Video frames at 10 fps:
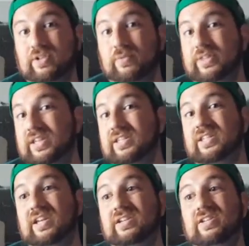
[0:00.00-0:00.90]
so what they
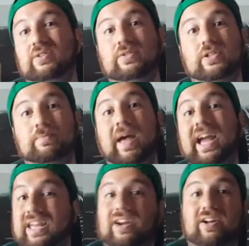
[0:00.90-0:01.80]
decided to do is just
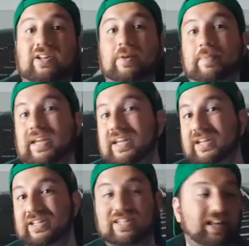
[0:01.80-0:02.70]
pack it all up
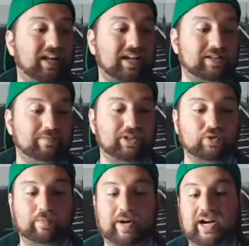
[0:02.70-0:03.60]
and sell it as a
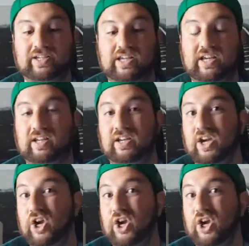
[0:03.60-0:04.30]
mystery box. And